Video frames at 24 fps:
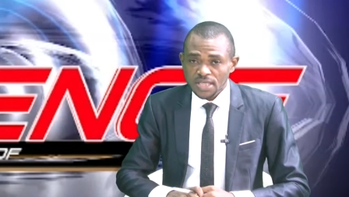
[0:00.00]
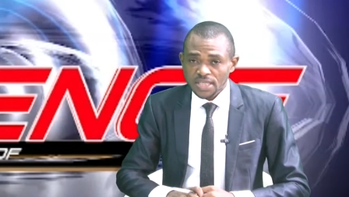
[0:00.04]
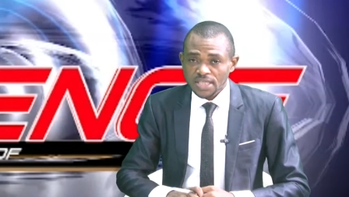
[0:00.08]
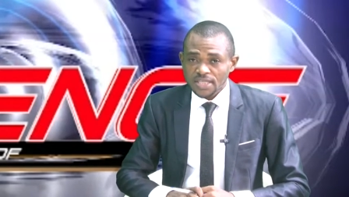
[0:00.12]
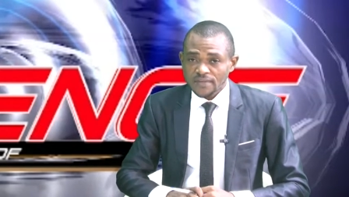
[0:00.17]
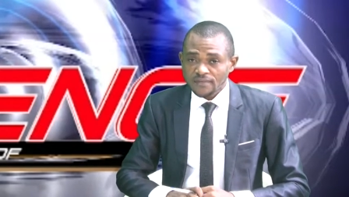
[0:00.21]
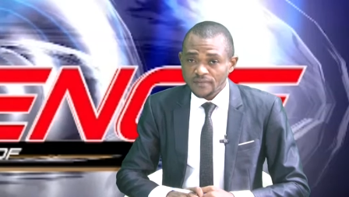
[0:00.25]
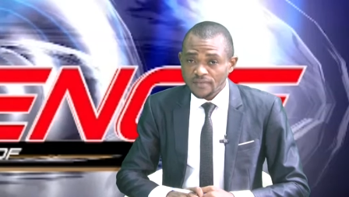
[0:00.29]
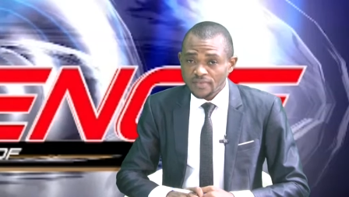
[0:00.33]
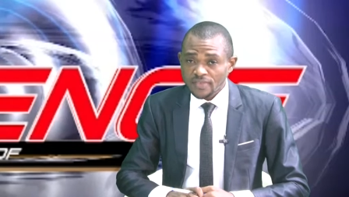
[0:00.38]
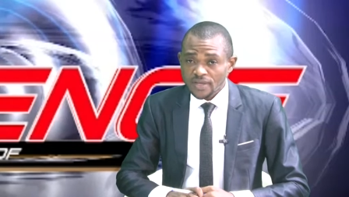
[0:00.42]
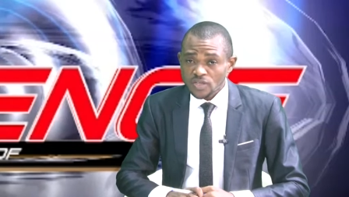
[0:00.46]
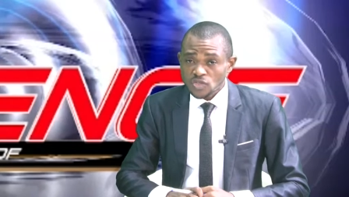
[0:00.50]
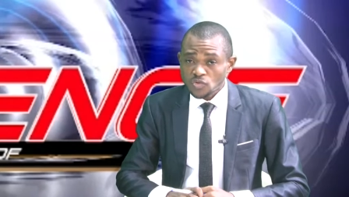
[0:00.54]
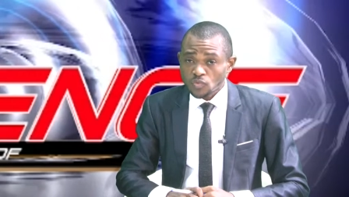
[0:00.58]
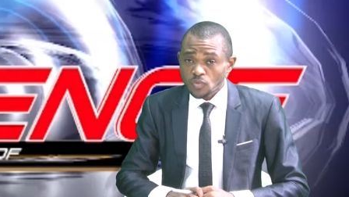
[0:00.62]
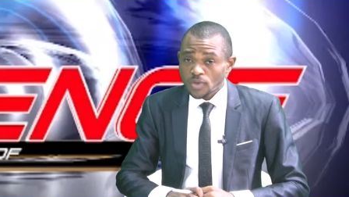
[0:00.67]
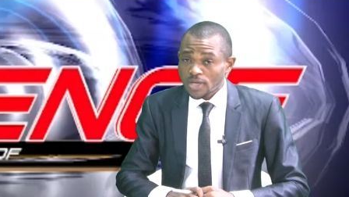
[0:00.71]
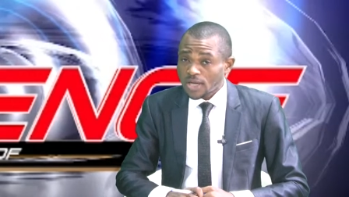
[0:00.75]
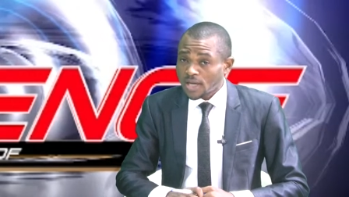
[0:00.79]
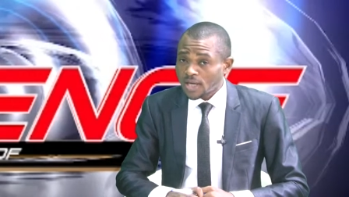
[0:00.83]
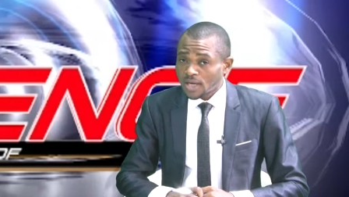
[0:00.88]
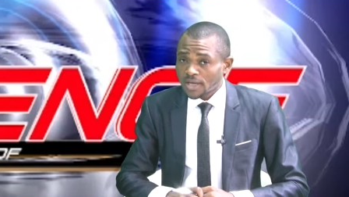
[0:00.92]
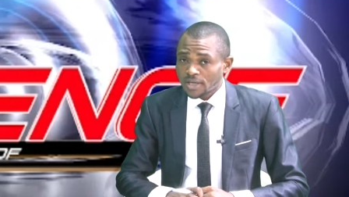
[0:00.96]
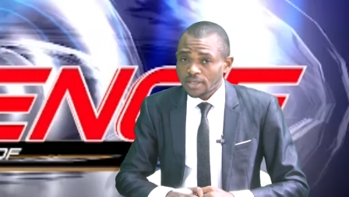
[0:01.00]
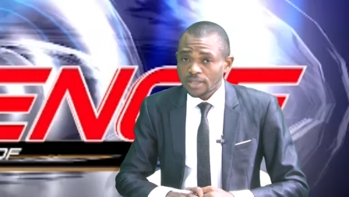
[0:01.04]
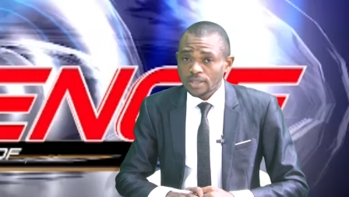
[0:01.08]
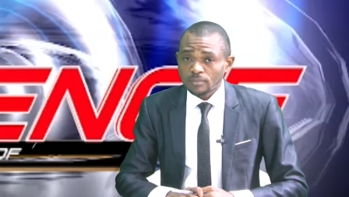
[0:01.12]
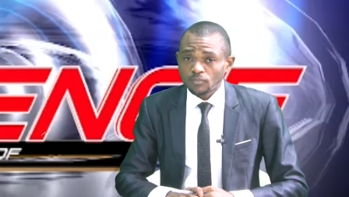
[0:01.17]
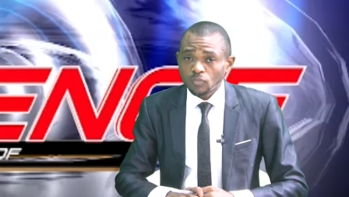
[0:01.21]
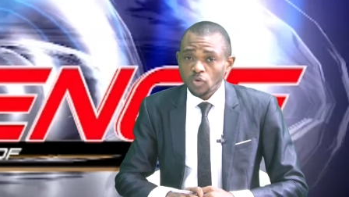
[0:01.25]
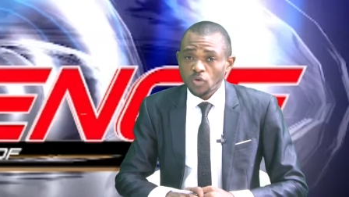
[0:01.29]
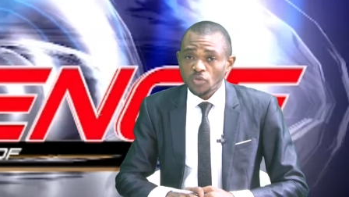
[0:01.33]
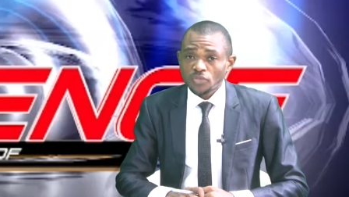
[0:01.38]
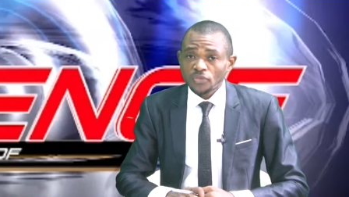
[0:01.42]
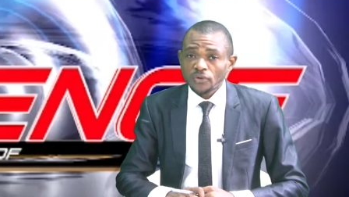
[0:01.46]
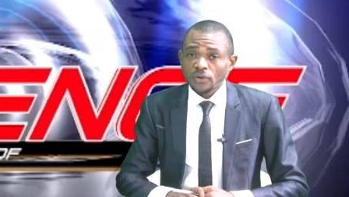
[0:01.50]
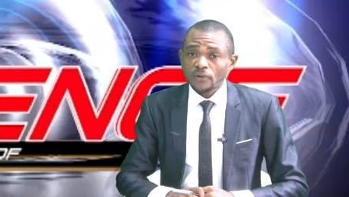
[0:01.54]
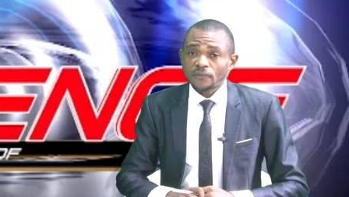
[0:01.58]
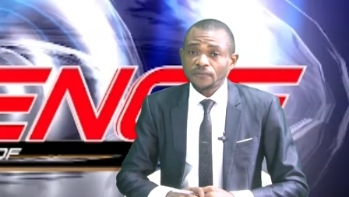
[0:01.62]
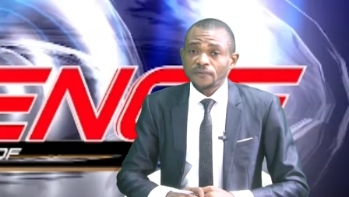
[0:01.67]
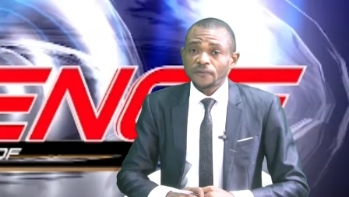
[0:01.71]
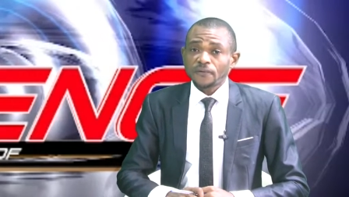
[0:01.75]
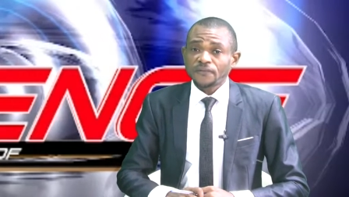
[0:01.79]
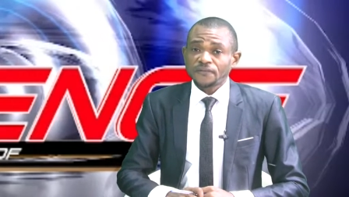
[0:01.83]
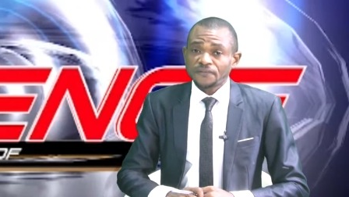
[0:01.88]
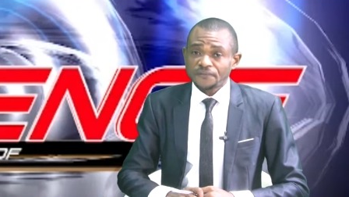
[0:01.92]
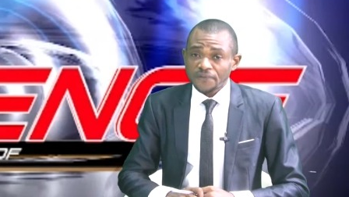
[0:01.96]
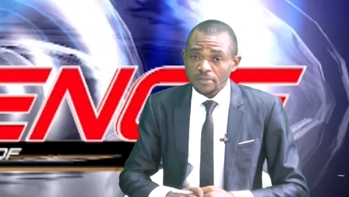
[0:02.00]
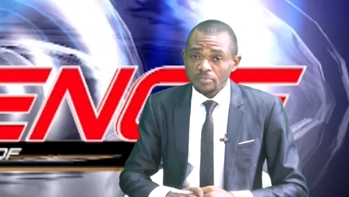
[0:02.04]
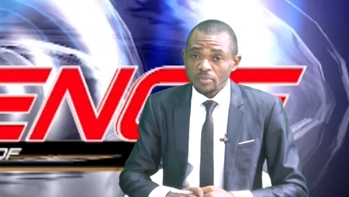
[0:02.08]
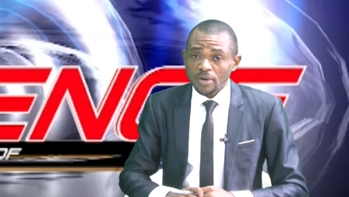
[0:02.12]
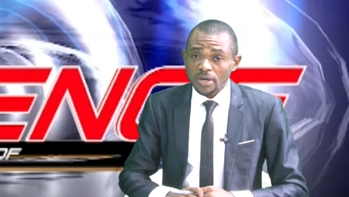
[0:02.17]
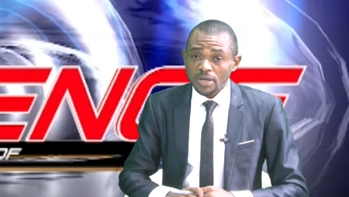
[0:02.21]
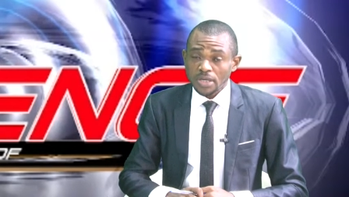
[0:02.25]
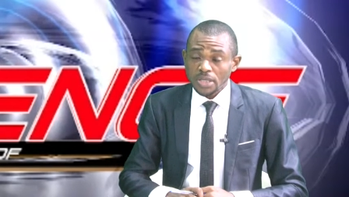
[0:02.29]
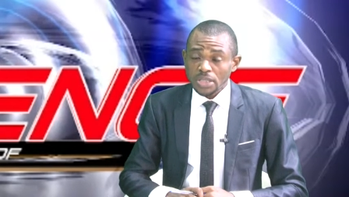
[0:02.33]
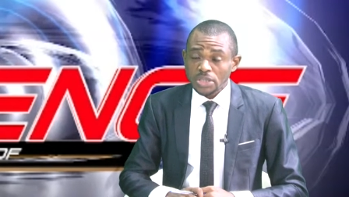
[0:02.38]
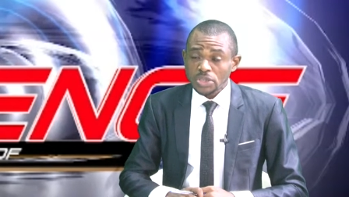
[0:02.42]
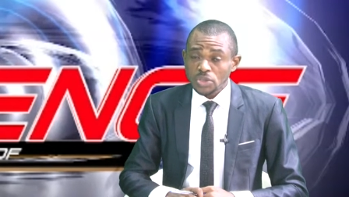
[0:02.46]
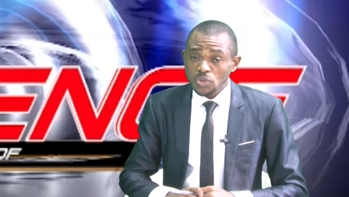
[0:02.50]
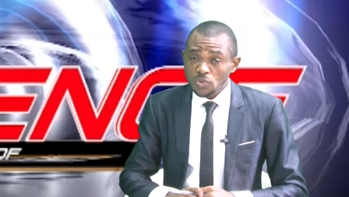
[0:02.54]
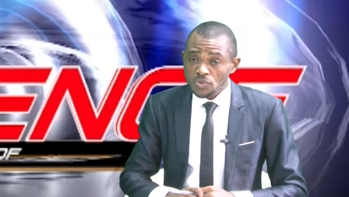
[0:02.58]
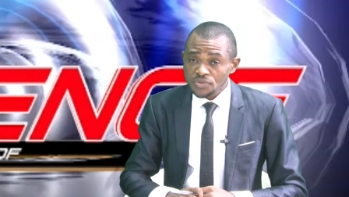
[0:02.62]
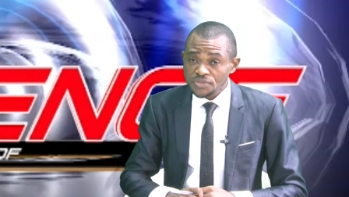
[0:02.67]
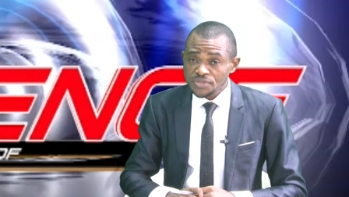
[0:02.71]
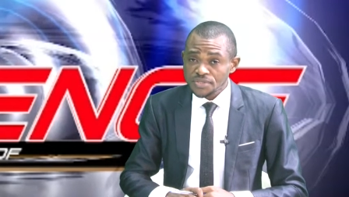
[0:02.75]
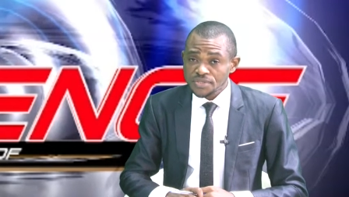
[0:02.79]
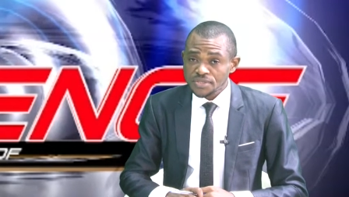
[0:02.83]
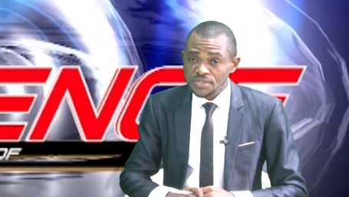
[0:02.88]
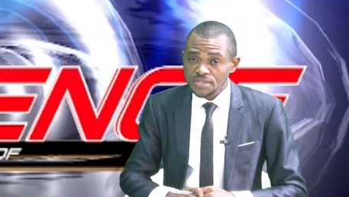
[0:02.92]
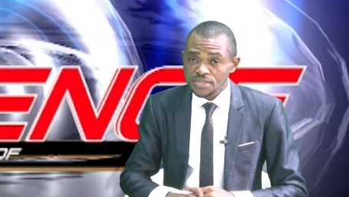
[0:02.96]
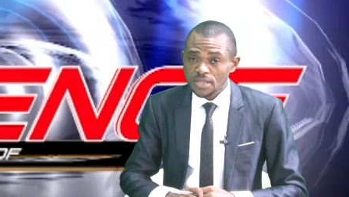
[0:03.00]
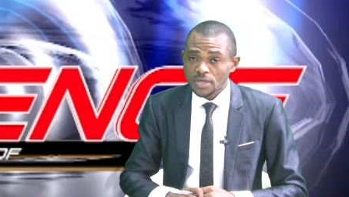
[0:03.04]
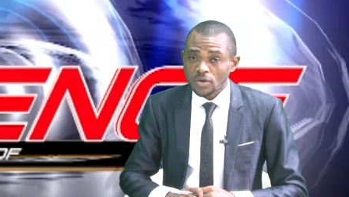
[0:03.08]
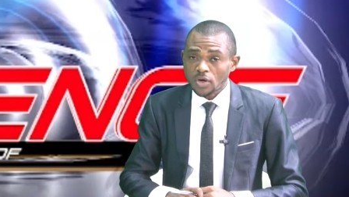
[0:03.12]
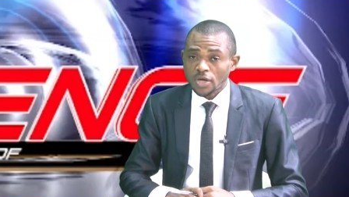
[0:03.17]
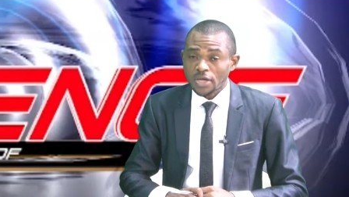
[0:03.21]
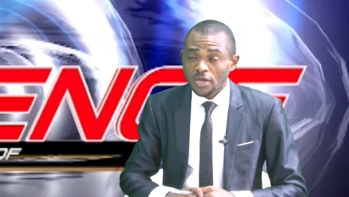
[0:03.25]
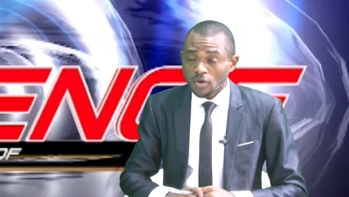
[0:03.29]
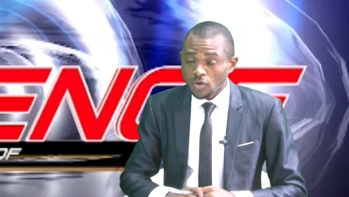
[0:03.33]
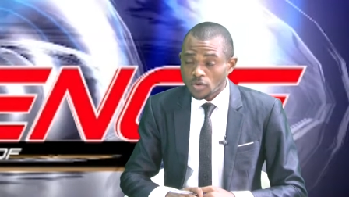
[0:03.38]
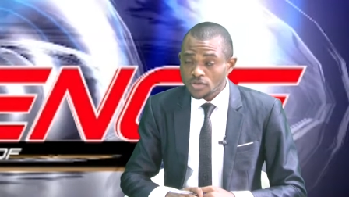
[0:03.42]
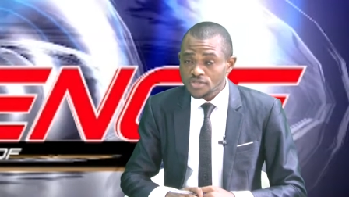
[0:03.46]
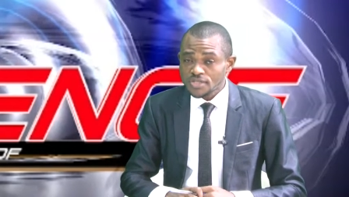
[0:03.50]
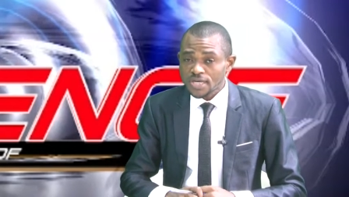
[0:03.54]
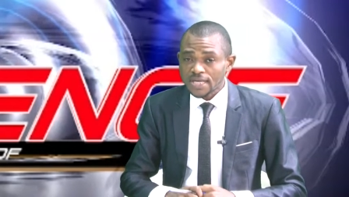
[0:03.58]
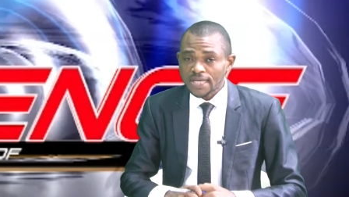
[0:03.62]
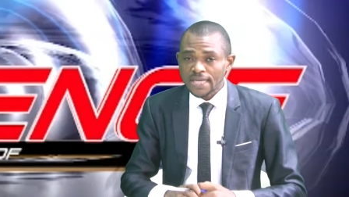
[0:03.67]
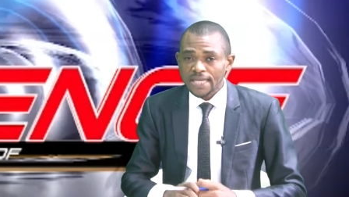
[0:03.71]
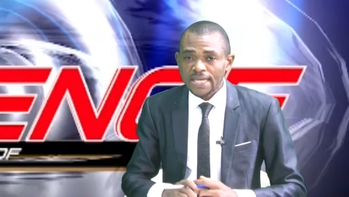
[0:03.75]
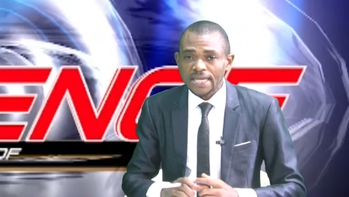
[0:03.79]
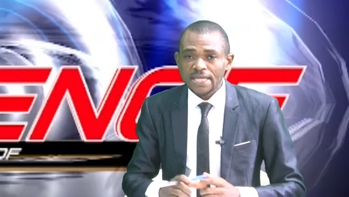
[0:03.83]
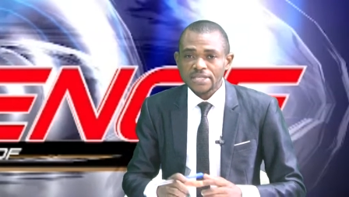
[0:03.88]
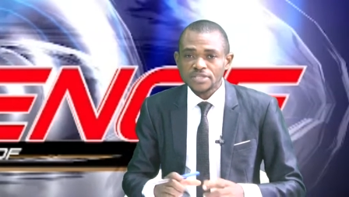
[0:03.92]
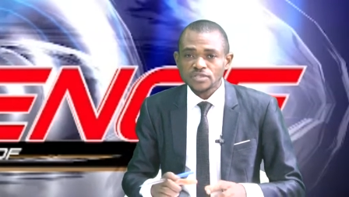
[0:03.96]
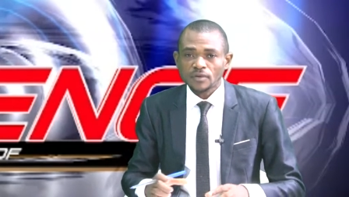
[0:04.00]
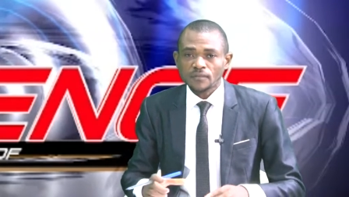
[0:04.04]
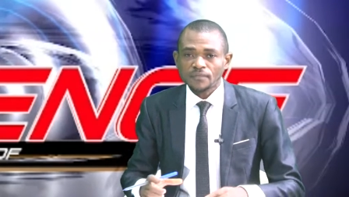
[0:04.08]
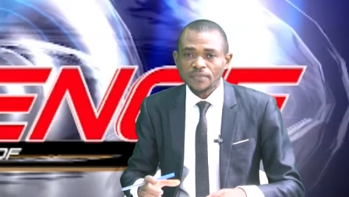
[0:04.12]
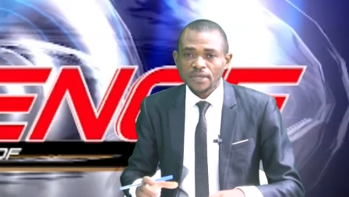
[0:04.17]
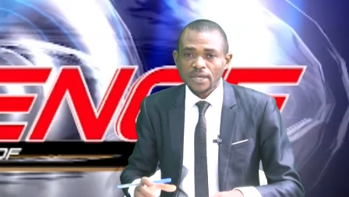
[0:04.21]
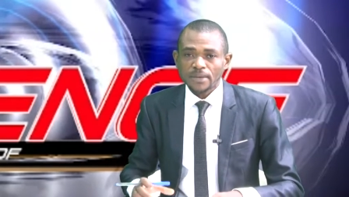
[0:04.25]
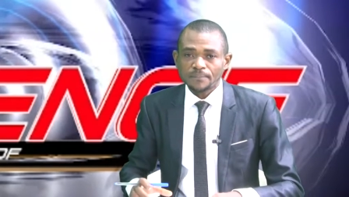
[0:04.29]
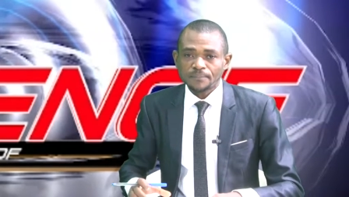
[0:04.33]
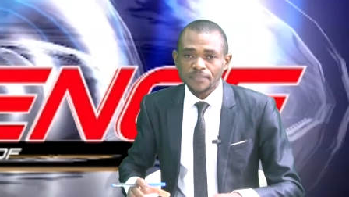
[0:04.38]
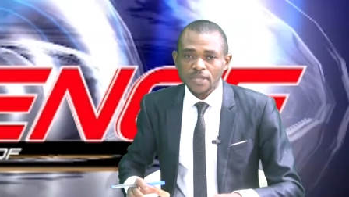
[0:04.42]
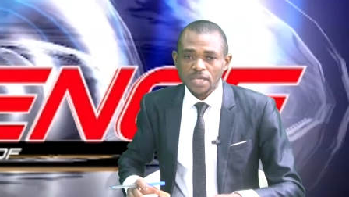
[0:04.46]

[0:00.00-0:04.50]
Given that we are in the month of February, youths 180 of them